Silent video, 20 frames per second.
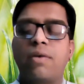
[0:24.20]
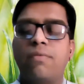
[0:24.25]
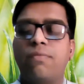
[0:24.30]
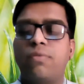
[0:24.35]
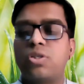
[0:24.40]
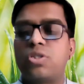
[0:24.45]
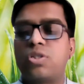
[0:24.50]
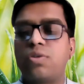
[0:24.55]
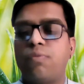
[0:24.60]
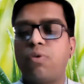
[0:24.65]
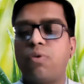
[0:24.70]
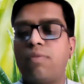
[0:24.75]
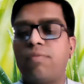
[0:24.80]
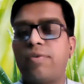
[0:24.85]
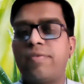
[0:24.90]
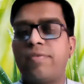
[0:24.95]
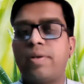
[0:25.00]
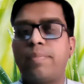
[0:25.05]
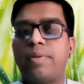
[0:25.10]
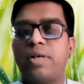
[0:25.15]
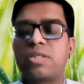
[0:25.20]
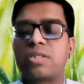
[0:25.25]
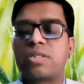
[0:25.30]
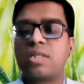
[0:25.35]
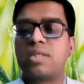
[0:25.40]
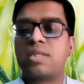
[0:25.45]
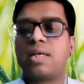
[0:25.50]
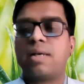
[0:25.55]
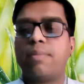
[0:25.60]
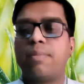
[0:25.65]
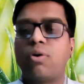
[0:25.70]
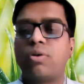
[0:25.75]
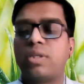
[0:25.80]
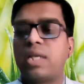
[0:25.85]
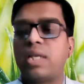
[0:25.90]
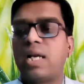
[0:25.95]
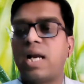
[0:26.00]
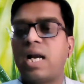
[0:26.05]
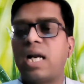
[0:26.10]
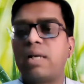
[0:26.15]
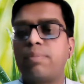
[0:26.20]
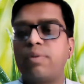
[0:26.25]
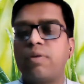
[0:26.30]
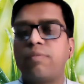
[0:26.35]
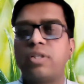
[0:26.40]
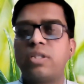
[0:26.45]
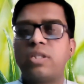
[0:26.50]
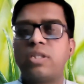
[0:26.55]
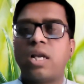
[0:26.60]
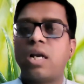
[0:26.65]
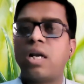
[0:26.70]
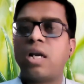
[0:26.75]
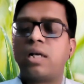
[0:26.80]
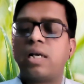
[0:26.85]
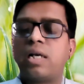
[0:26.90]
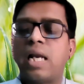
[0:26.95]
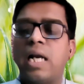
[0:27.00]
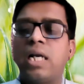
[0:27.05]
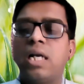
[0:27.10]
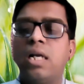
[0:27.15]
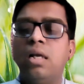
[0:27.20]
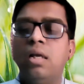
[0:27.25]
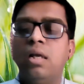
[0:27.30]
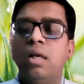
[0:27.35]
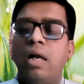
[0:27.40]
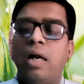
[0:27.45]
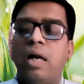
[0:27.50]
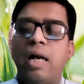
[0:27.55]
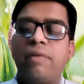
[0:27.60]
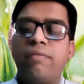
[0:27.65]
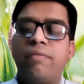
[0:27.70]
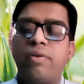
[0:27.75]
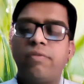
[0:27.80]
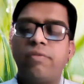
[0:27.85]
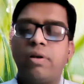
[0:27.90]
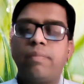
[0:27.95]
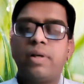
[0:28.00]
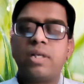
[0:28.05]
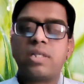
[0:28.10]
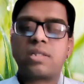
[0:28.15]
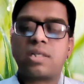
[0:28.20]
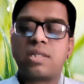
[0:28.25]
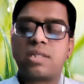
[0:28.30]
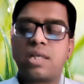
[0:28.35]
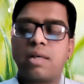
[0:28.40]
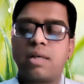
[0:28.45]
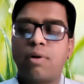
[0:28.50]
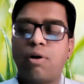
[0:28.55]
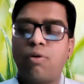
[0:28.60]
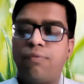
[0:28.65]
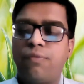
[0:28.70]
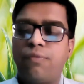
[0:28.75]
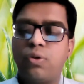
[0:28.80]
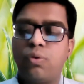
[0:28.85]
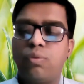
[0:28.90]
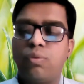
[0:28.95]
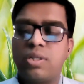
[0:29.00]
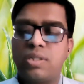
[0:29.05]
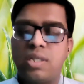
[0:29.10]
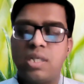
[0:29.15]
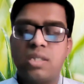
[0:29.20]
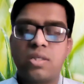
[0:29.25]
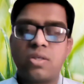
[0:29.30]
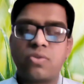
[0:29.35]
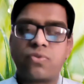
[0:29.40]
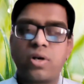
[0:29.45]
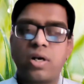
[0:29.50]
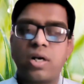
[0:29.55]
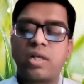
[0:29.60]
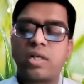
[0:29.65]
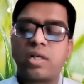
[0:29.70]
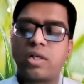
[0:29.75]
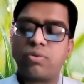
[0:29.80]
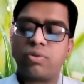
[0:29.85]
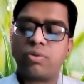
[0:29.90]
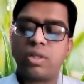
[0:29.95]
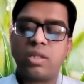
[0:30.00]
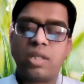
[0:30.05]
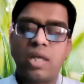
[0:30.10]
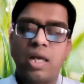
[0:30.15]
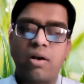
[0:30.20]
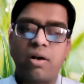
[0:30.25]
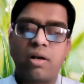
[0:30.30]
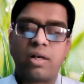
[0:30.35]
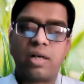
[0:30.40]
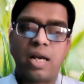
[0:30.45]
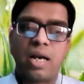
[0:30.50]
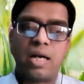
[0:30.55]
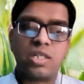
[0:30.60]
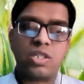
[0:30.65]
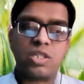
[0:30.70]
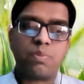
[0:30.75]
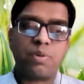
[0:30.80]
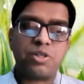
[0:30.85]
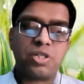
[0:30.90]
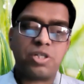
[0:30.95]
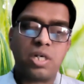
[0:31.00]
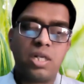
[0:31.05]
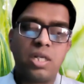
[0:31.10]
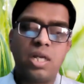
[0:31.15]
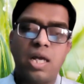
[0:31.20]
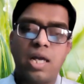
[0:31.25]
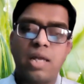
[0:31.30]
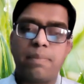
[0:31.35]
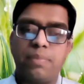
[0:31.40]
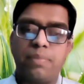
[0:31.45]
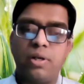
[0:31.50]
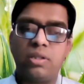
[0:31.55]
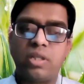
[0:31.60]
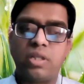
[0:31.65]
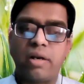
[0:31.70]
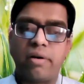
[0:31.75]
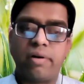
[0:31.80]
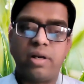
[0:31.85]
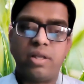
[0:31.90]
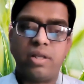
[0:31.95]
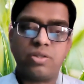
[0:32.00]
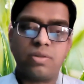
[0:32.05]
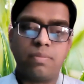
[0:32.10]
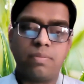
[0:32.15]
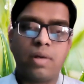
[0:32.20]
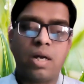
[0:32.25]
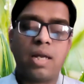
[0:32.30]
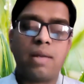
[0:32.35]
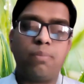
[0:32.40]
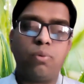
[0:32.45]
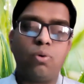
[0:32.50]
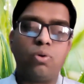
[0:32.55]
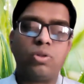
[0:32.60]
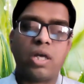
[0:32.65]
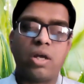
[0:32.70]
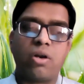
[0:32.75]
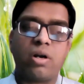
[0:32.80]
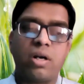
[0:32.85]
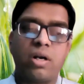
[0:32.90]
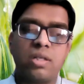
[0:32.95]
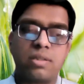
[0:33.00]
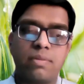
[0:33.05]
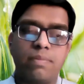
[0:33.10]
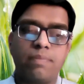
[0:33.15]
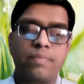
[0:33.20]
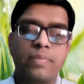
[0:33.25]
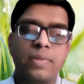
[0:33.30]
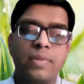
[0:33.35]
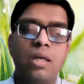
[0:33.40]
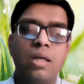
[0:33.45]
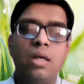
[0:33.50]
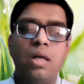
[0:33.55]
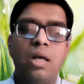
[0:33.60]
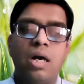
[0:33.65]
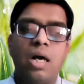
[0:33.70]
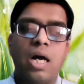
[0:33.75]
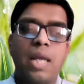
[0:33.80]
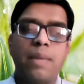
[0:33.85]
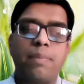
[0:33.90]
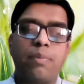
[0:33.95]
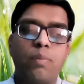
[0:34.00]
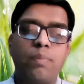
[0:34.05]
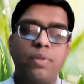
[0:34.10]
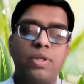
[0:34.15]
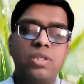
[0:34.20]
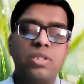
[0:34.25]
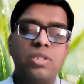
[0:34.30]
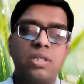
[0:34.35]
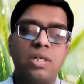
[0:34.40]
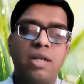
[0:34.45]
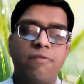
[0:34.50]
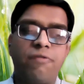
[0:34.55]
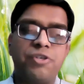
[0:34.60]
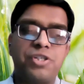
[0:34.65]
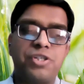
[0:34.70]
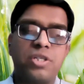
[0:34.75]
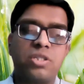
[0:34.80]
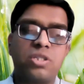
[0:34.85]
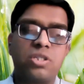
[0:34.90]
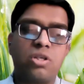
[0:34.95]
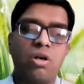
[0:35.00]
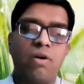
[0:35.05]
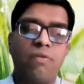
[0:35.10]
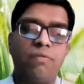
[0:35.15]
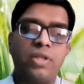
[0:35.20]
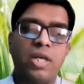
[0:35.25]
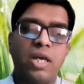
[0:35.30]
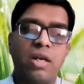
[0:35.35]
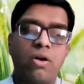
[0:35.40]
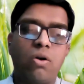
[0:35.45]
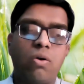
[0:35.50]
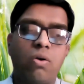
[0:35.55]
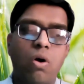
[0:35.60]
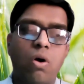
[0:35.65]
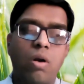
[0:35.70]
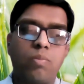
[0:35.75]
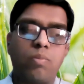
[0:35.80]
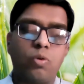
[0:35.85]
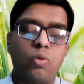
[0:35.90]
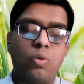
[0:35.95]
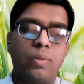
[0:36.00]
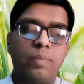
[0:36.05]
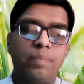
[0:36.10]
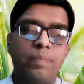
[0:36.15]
First of all, we will be discussing about the anatomy of the thyroid gland, and we will be discussing about few diseases related to the thyroid gland, especially hypothyroidism. Hypo means deficiency of thyroid hormone.